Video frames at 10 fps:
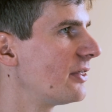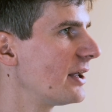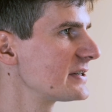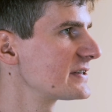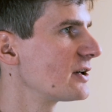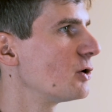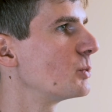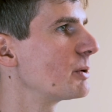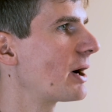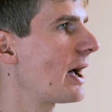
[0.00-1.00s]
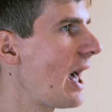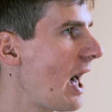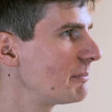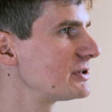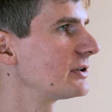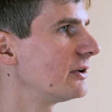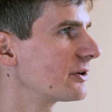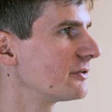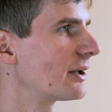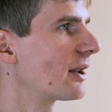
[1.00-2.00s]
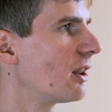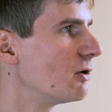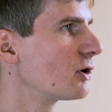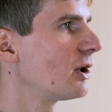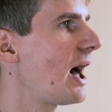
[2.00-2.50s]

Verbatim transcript: Thus, we were happy to learn that a local